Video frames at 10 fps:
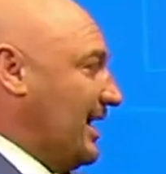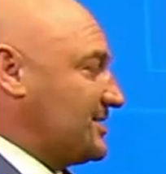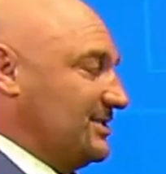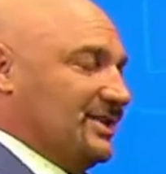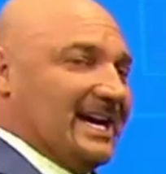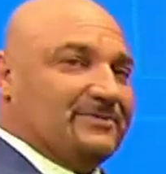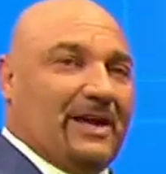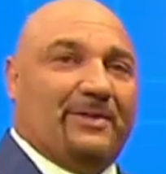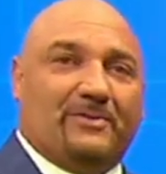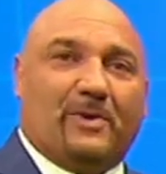actually, in
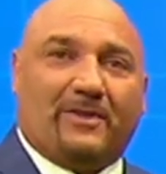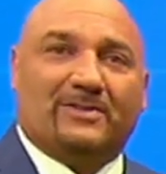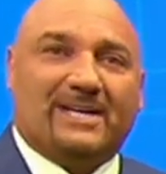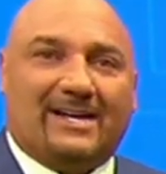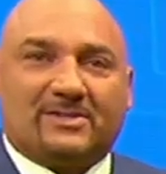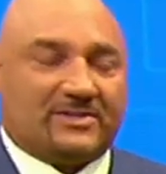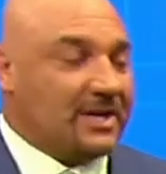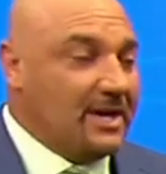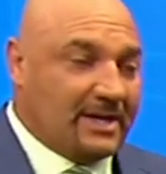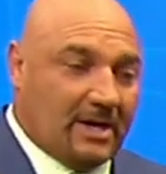Jacksonville, I think is one of those guys. Also,
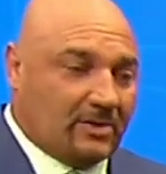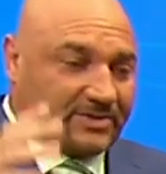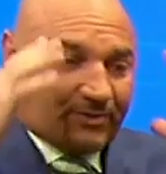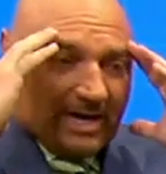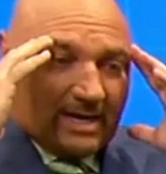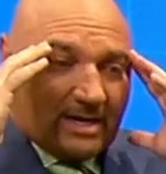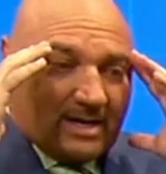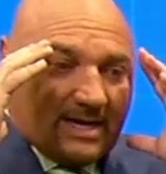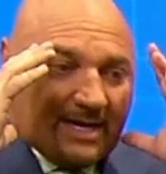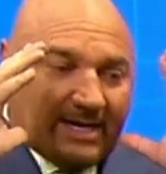you know, Stray,
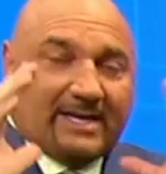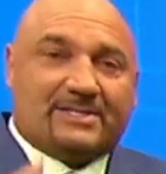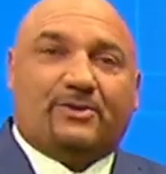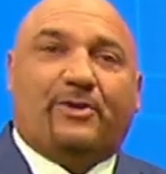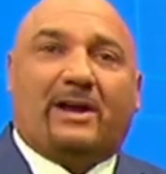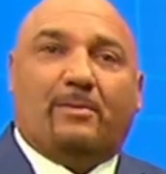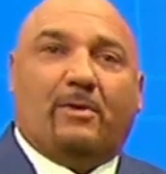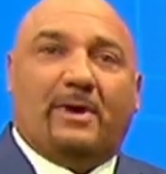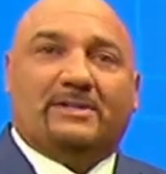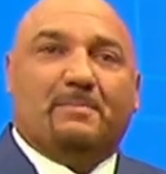it's
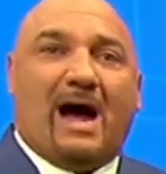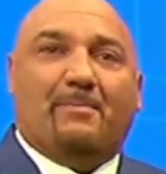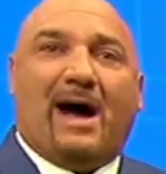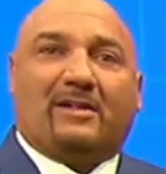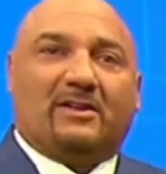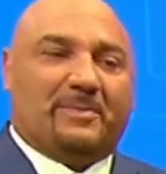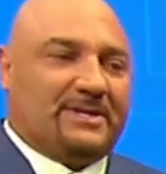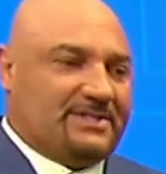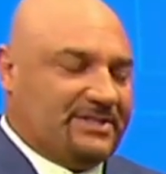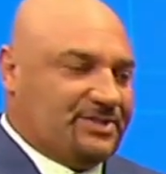incredible. It's mind boggling
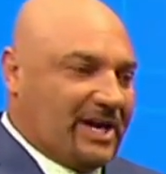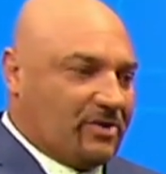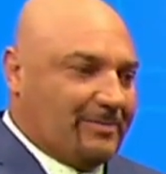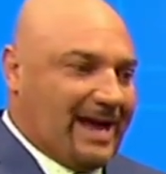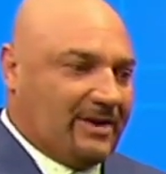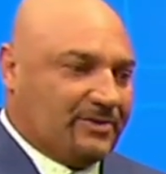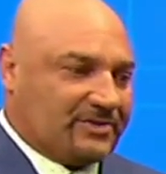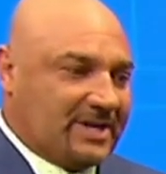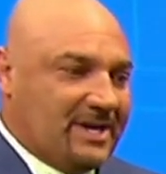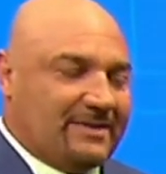because these general
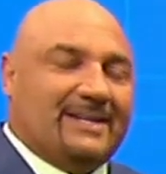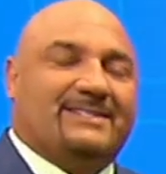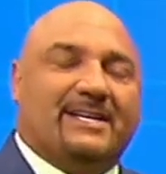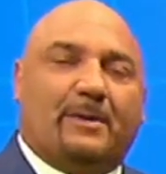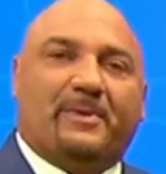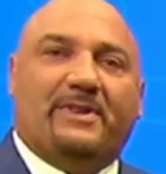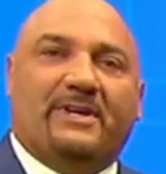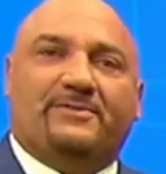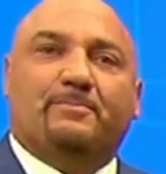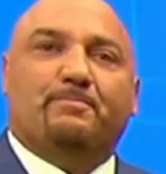managers, they sit up in
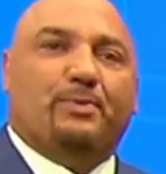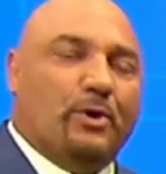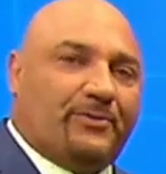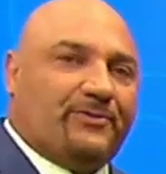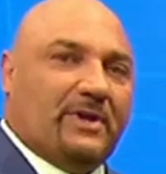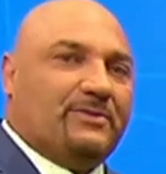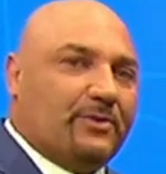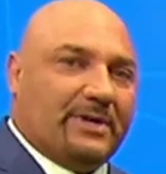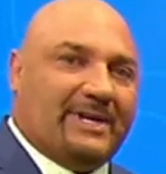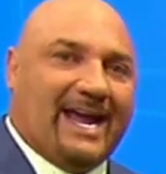these booths
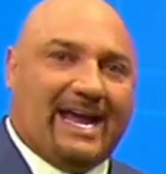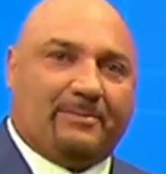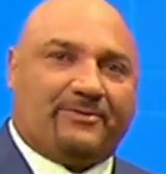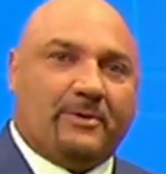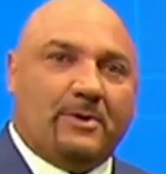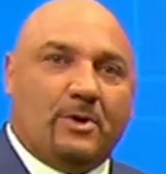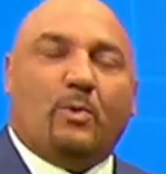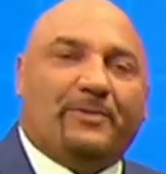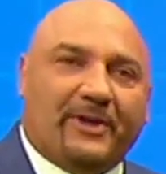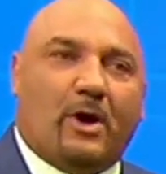during games
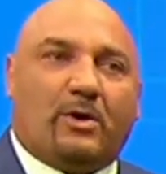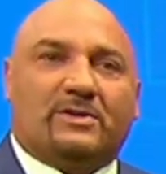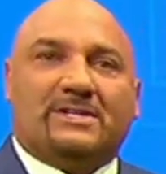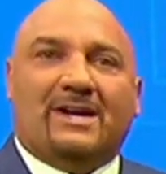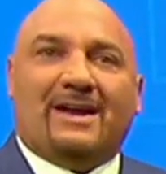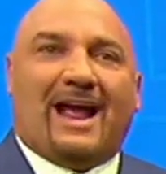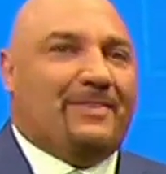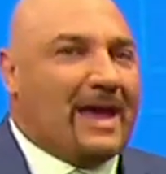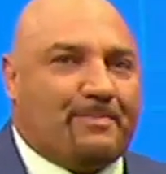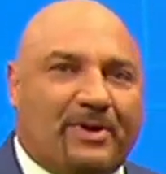with the owners
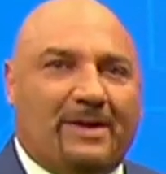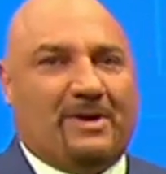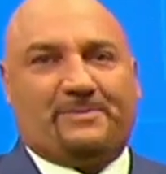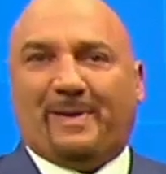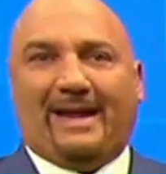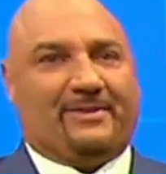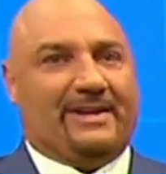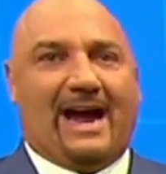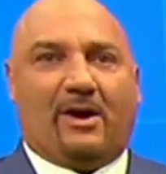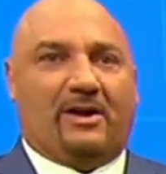and they pretty much paint the
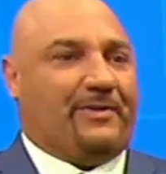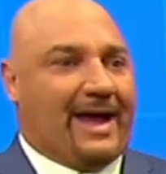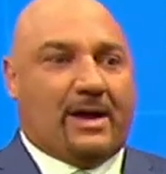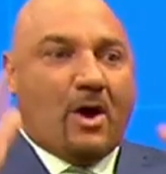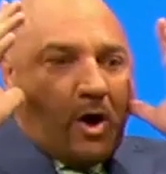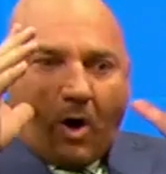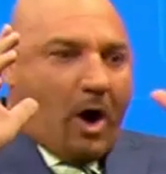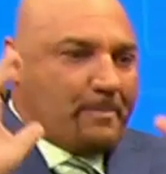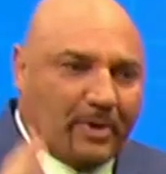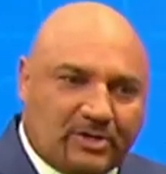narrative. Hey,
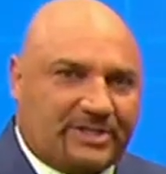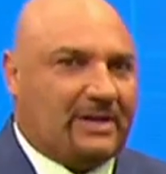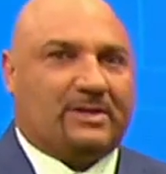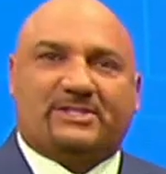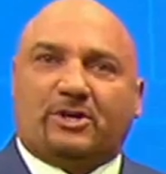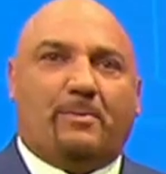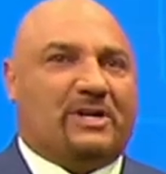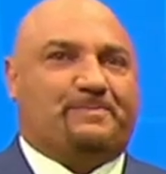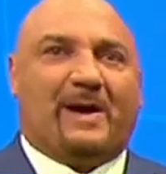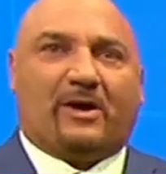our personnel is so
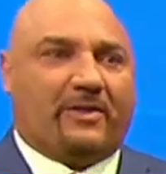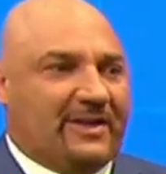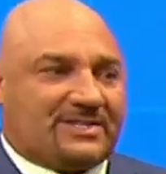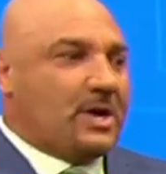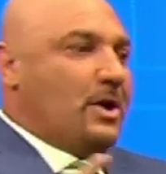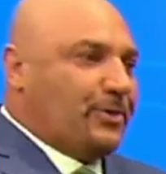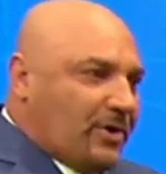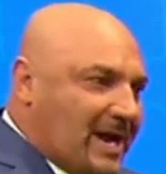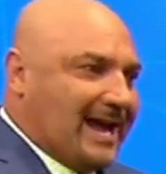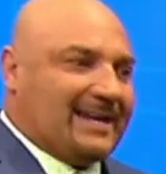much better than this.
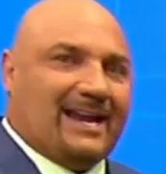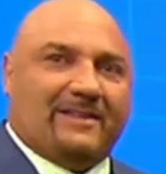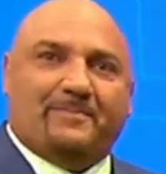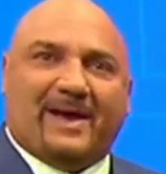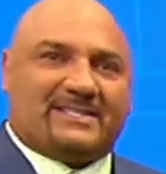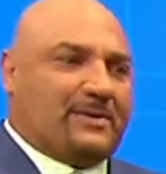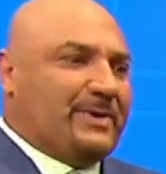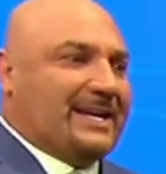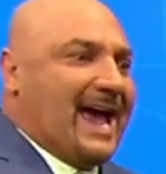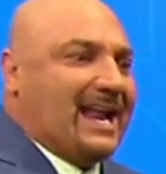They're not getting the best that
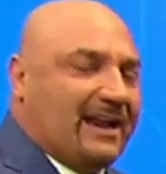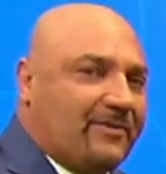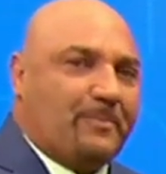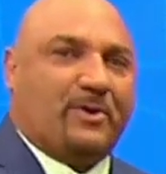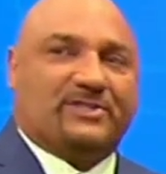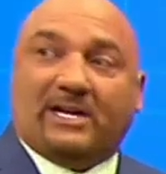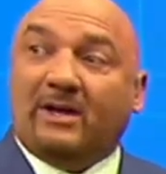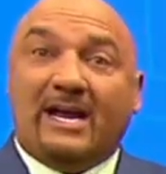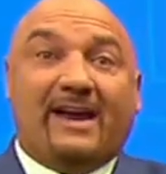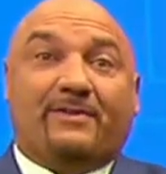we can out of our
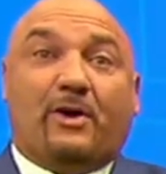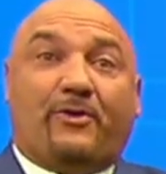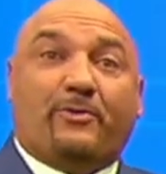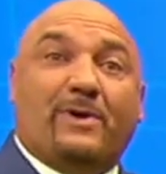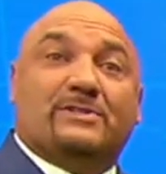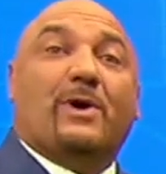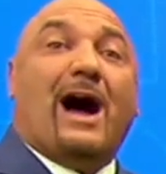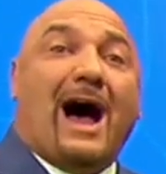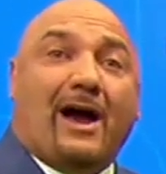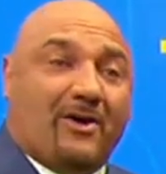personnel, even though they're the ones who
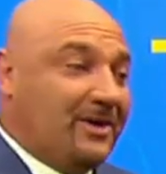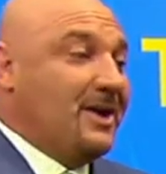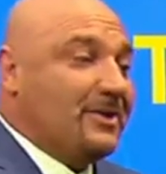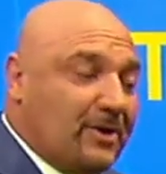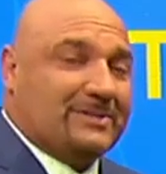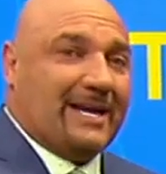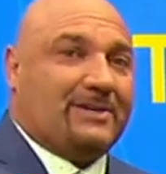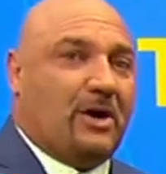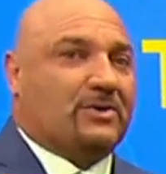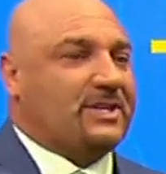hired those
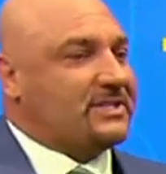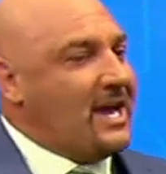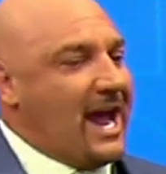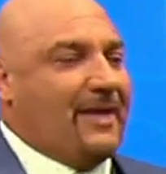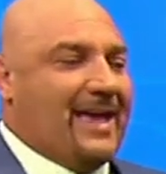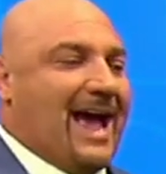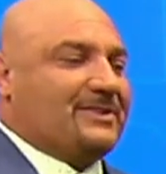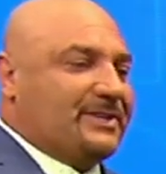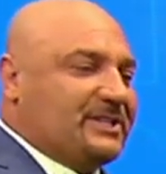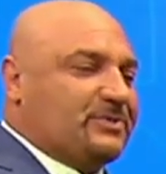head coaches, and they
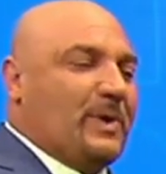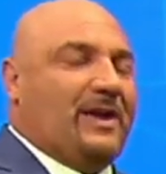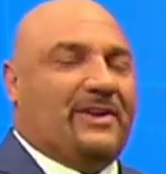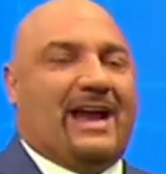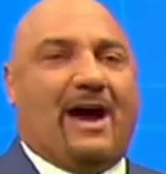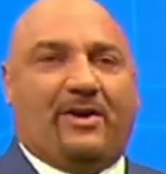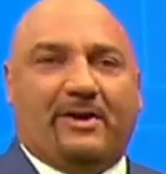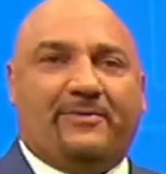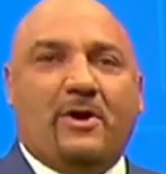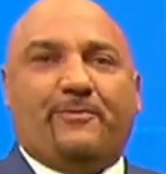actually sway the
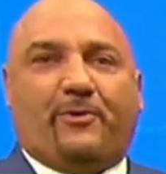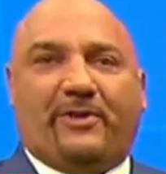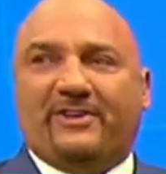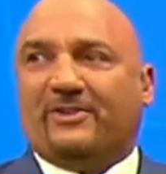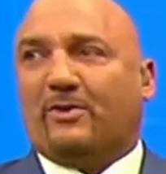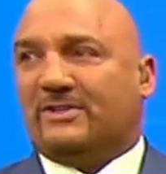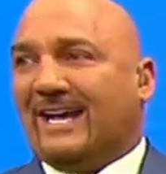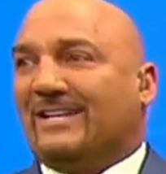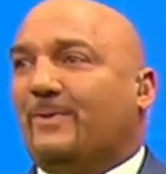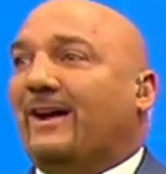narrative for these owners.
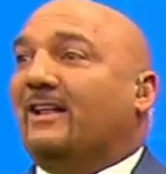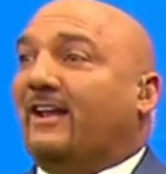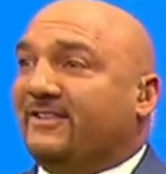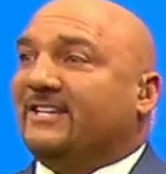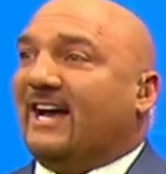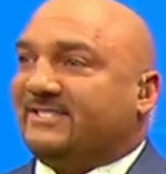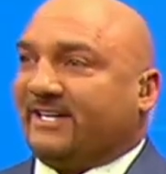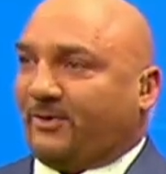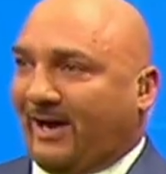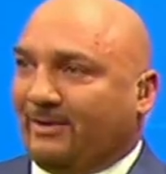That's why a lot of these guys
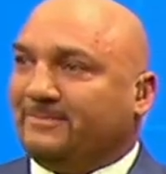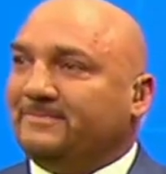stick around.